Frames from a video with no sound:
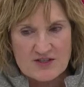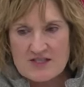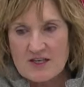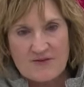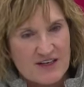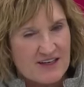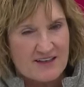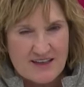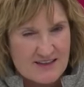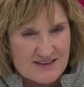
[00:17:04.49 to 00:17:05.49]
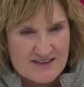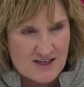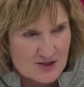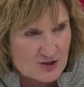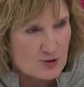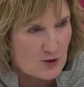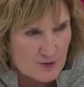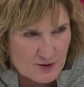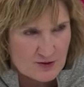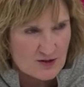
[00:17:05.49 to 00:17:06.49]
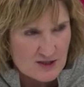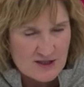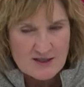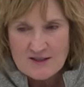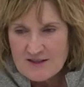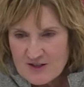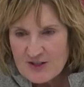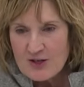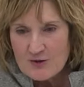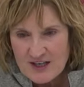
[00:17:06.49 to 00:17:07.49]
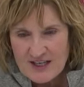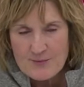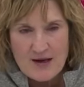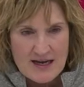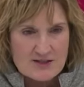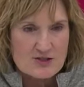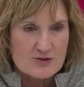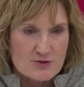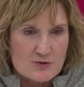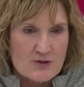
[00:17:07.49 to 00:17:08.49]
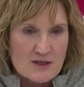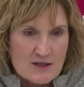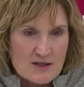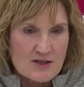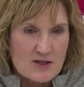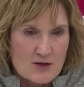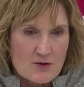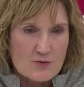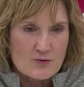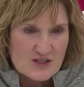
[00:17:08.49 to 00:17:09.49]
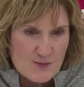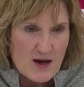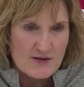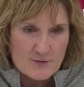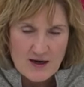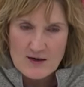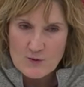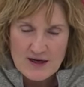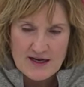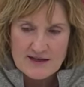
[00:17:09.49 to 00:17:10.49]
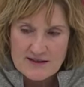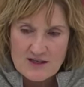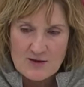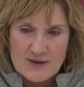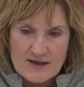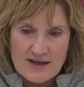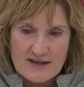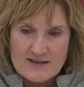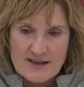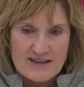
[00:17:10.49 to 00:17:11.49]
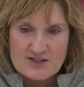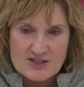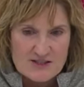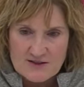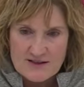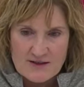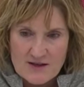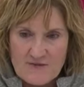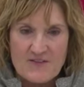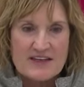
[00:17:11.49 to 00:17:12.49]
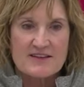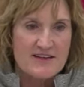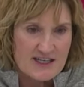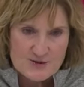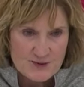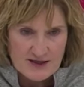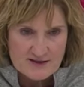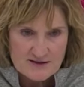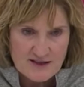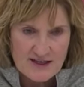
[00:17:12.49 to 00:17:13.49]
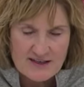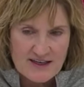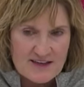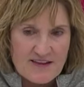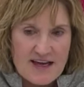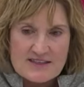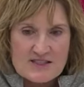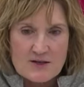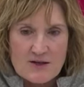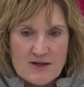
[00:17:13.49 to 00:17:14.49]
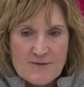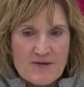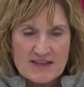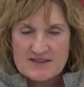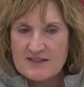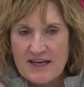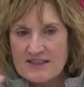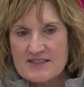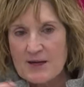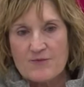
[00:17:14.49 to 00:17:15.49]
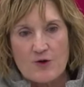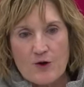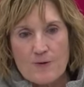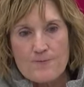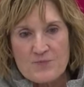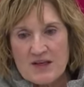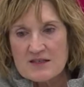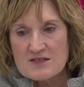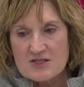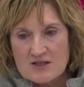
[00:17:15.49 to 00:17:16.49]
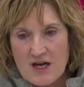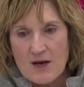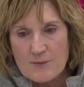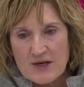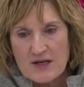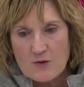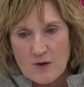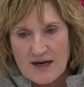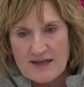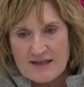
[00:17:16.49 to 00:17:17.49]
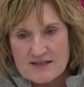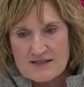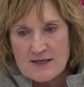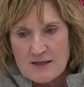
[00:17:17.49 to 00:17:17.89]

stuff again that is uncontrollable you know, get it back to, you know, respond the right way and come and, and, and just uh, affect the next play. And, and that's, the, that's the next step for her is to not be quite as